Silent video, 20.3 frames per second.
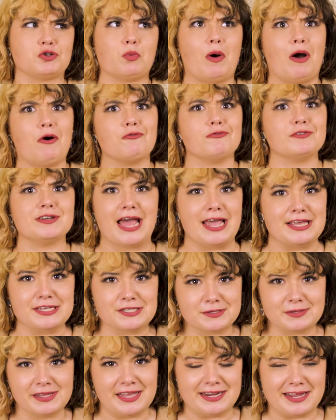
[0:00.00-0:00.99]
12
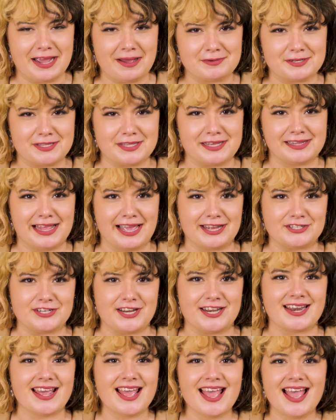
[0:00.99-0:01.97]
days leading up to the
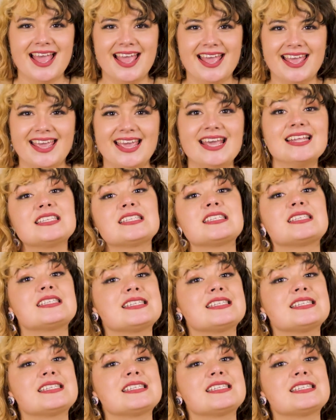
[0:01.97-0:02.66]
election. It's